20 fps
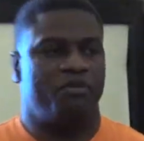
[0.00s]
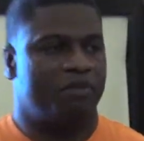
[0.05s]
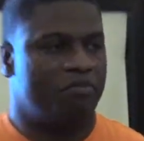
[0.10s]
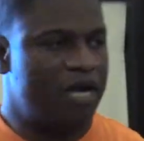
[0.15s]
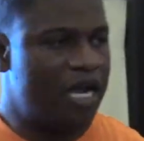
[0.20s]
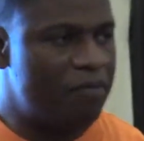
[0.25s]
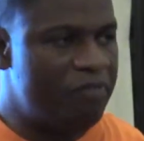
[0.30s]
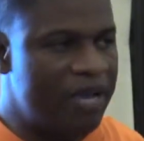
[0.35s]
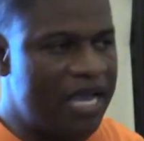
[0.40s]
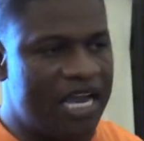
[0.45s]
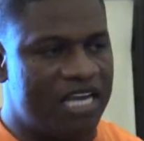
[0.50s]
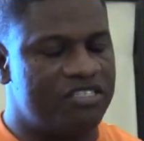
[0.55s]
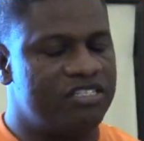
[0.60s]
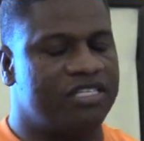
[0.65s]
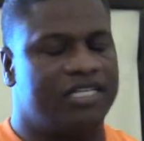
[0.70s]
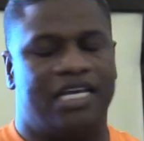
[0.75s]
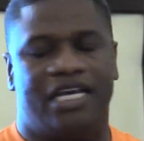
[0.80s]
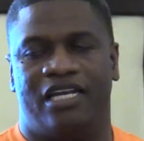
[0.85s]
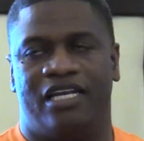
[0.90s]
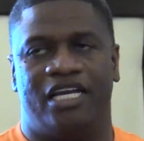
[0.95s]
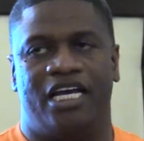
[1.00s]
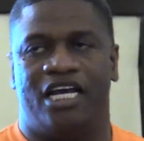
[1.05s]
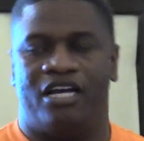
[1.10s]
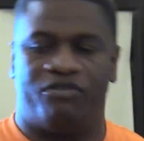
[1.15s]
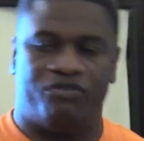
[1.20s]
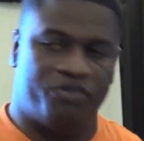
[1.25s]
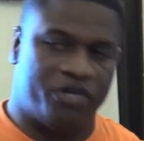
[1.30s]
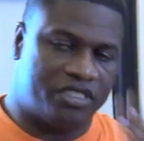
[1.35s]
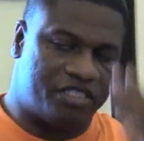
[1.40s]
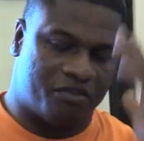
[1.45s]
But my pastor that
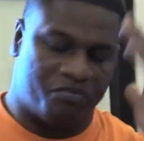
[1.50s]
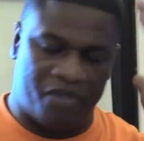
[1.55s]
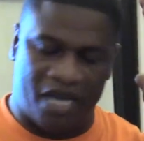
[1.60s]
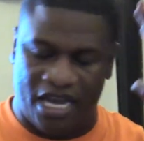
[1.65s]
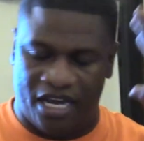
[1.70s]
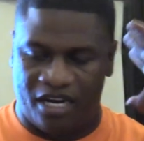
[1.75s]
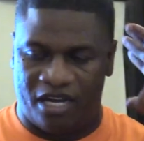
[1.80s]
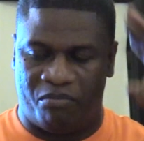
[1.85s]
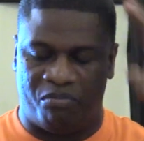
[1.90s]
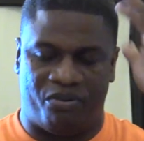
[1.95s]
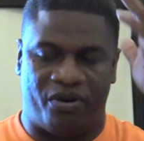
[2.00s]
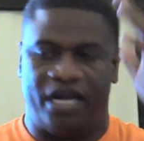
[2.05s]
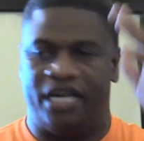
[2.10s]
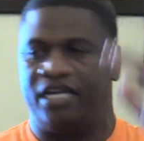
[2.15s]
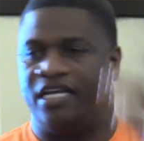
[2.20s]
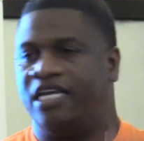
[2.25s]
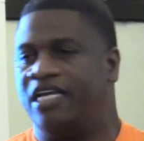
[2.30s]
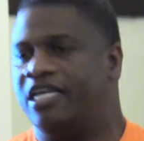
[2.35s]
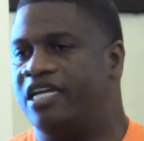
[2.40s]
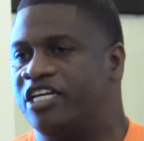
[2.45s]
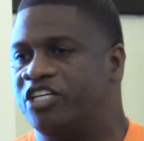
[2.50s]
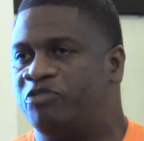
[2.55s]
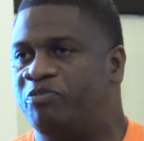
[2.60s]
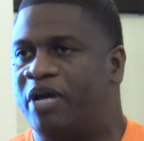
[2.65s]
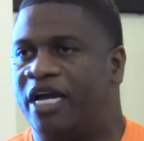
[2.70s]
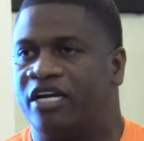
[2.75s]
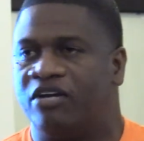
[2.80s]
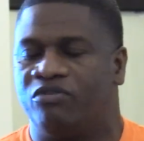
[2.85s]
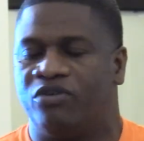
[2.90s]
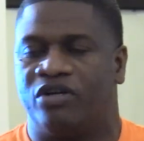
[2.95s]
left, Richard Ballard, I'm praying that he gets
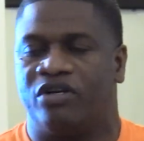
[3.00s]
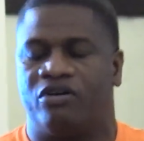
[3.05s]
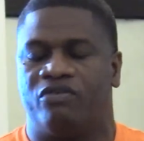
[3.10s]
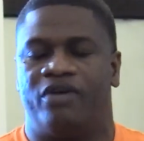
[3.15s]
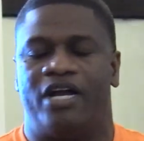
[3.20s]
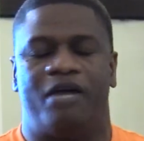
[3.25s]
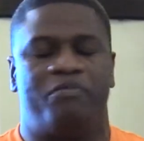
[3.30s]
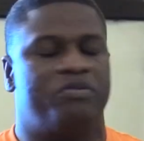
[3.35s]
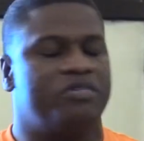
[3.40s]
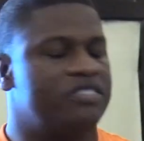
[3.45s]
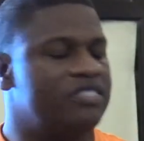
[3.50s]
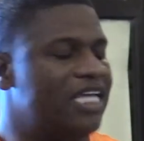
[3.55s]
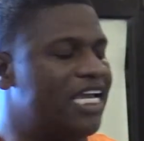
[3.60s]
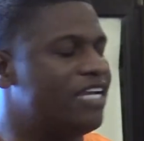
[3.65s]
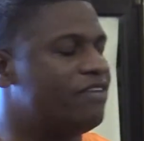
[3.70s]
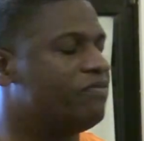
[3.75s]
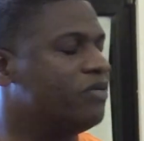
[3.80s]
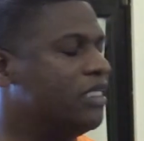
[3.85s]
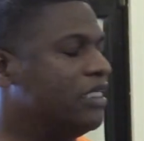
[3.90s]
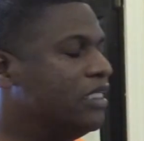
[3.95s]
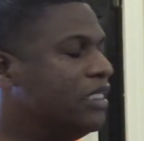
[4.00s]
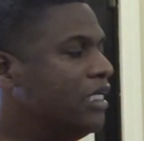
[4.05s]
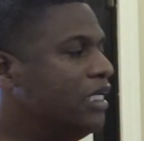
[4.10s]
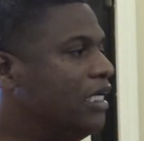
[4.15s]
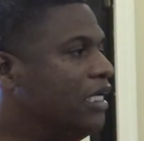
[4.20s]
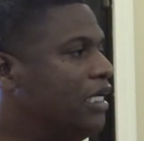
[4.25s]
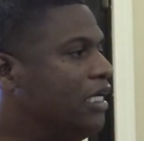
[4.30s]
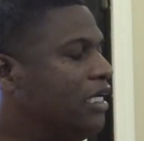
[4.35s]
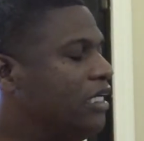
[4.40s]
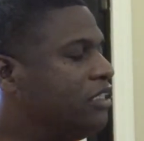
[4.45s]
back and run on rapid safely.
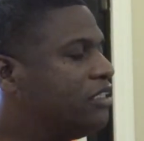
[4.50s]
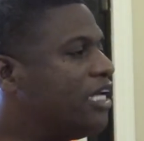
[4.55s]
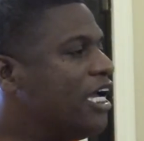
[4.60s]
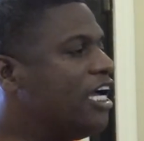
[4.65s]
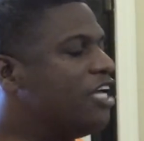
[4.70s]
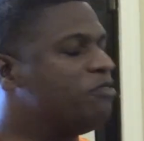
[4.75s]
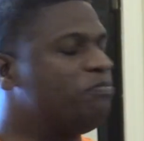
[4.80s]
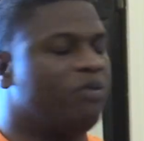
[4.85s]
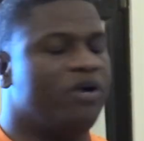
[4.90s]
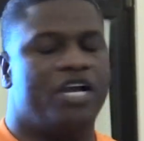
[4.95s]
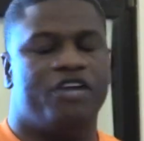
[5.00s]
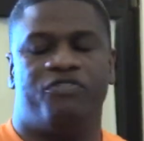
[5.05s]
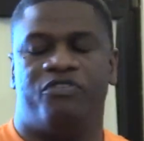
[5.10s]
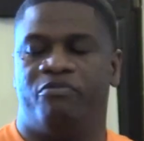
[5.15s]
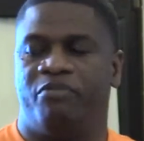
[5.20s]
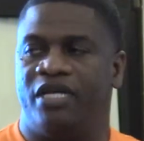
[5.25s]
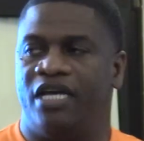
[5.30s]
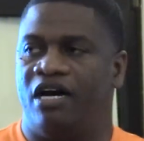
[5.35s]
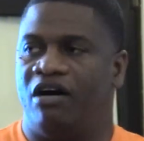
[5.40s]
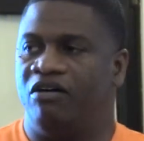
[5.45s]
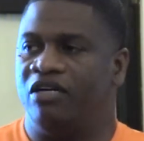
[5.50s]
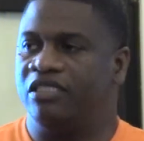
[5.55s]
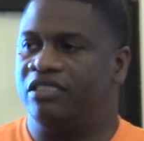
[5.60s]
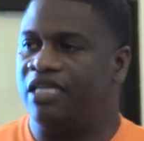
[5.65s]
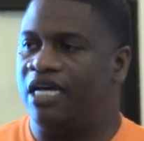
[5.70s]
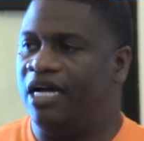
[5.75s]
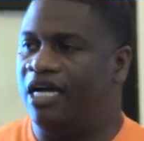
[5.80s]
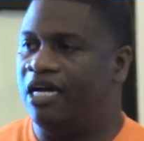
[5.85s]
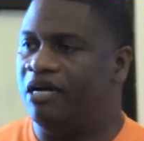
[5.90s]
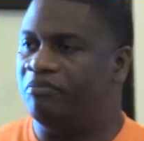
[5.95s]
These guys pray for me all the
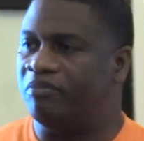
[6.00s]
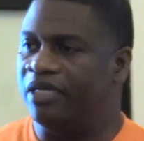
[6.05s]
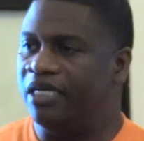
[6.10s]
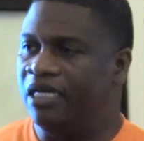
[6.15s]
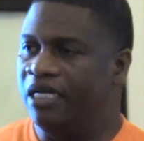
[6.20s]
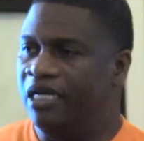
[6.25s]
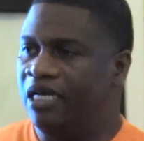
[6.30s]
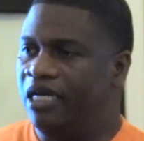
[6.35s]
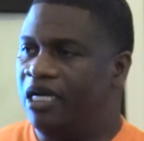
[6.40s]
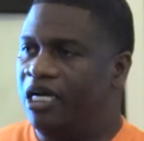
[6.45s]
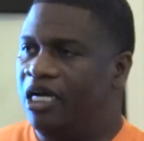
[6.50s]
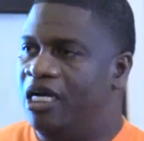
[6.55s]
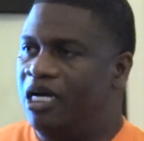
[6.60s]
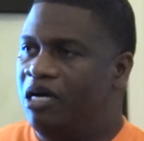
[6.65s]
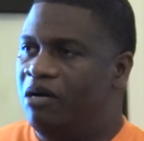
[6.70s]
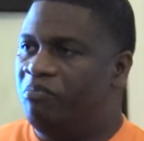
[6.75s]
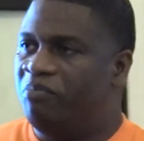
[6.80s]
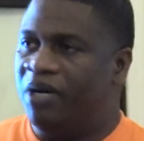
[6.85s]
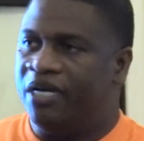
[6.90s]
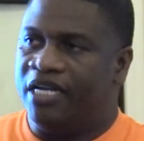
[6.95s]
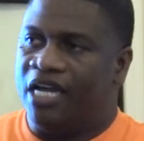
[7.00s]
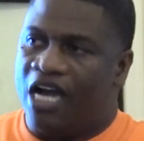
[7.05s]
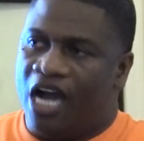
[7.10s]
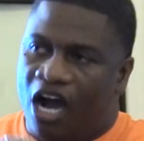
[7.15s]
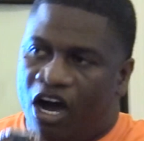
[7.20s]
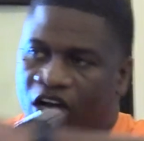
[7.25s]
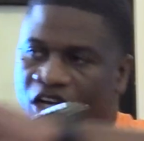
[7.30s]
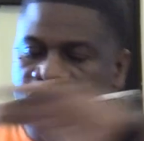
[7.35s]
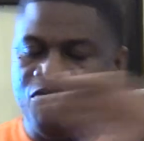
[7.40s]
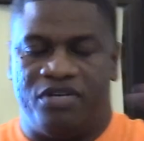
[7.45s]
time. But
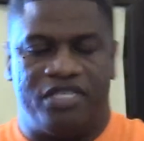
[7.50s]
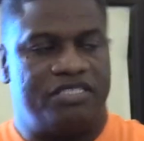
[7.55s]
all of